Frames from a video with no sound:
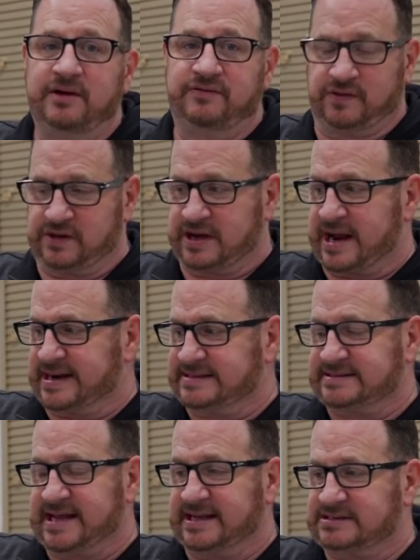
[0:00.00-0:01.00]
for the United
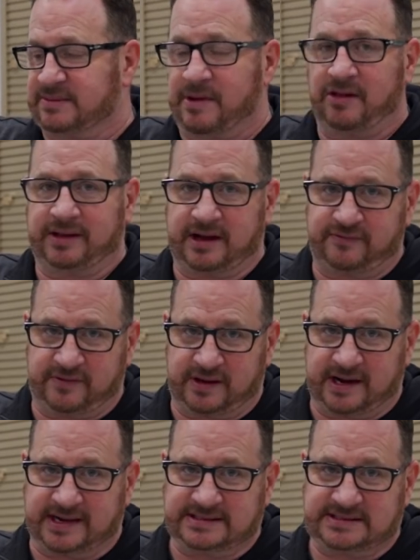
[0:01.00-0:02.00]
States, homologated for the
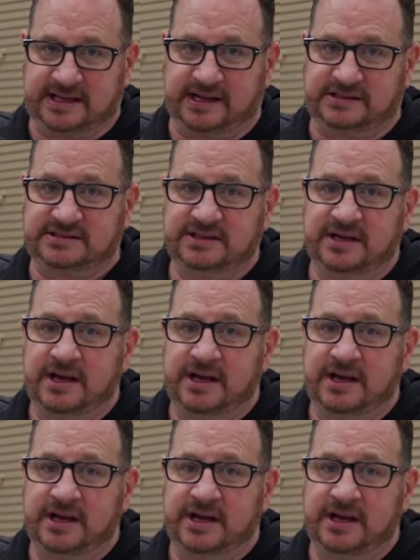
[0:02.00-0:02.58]
United States